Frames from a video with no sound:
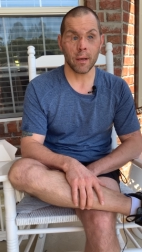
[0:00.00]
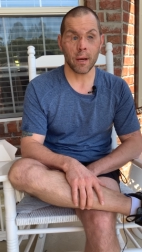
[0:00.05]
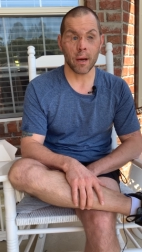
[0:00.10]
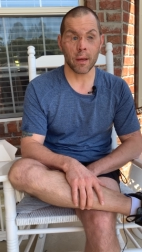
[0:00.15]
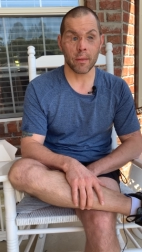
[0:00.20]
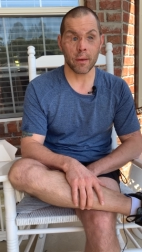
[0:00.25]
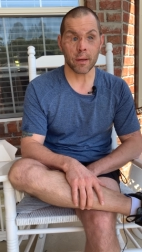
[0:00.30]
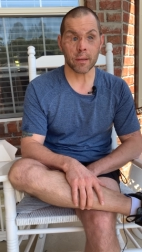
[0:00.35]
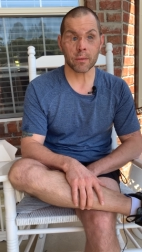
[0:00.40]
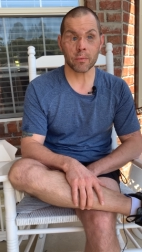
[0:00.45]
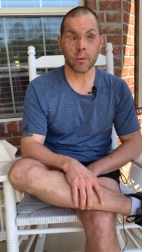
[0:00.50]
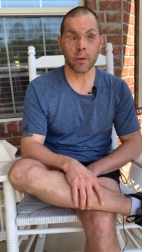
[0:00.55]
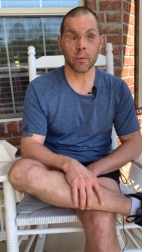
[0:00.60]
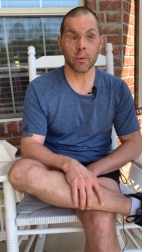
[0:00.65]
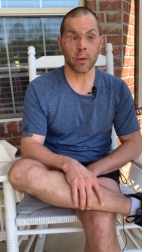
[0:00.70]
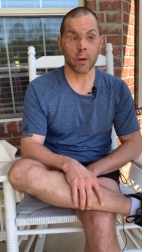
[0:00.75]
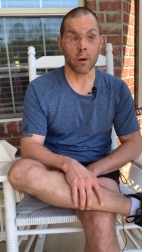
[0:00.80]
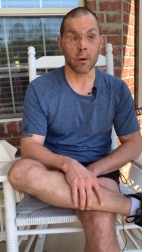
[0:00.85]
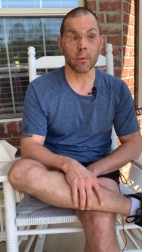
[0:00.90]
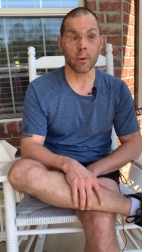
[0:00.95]
And that's where
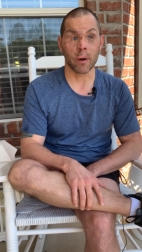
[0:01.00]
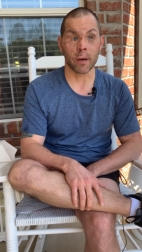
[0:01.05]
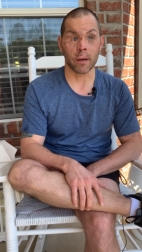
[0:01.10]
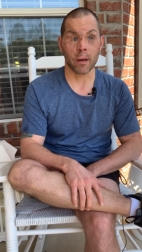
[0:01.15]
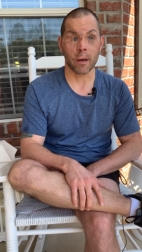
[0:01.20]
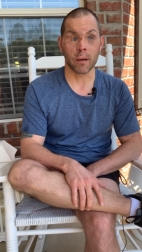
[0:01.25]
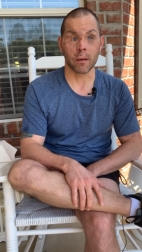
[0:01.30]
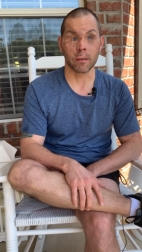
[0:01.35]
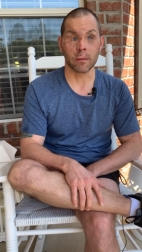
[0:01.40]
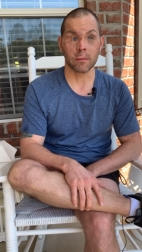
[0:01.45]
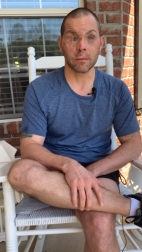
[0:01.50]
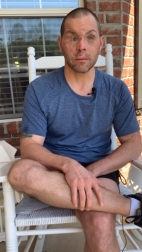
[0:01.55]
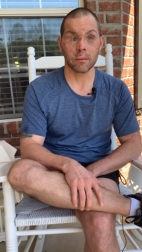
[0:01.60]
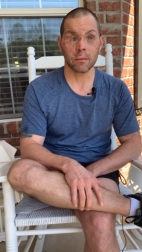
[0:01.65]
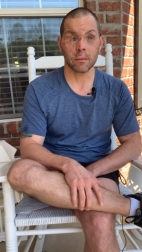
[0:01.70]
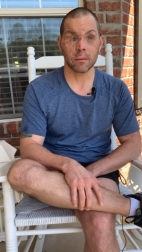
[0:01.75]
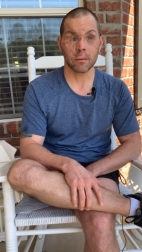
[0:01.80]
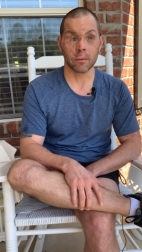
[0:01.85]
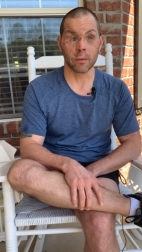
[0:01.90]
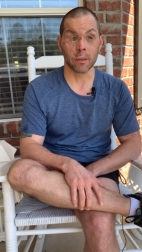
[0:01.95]
we are right now.
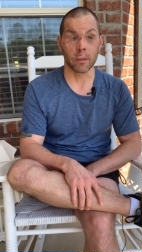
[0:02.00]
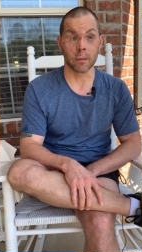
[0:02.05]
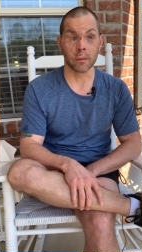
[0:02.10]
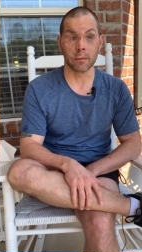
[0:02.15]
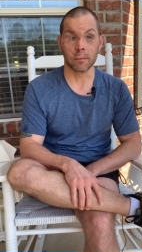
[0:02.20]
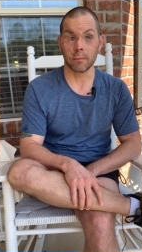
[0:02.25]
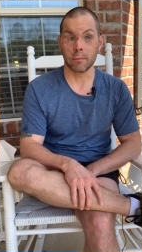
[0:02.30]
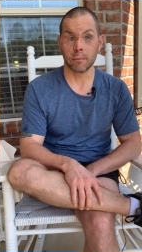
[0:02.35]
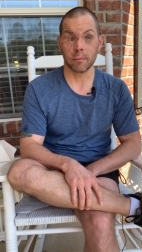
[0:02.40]
We're